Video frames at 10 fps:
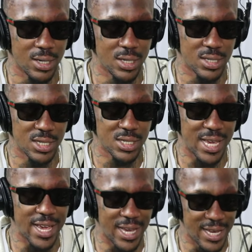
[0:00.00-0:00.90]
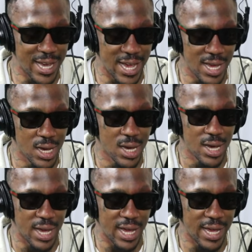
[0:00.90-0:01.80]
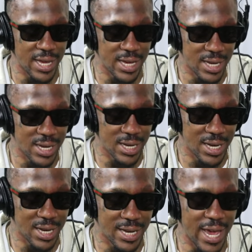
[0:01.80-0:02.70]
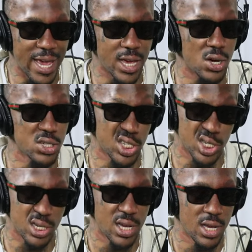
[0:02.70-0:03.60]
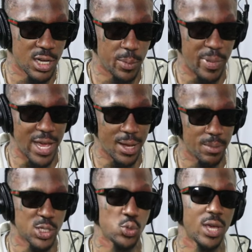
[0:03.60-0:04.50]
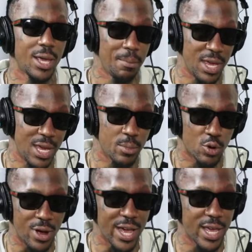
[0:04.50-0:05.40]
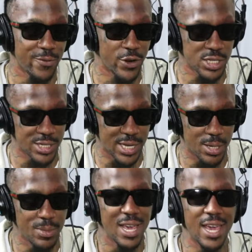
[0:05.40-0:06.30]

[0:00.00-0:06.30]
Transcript: KKK and gang culture debate between me and Mariah versus him,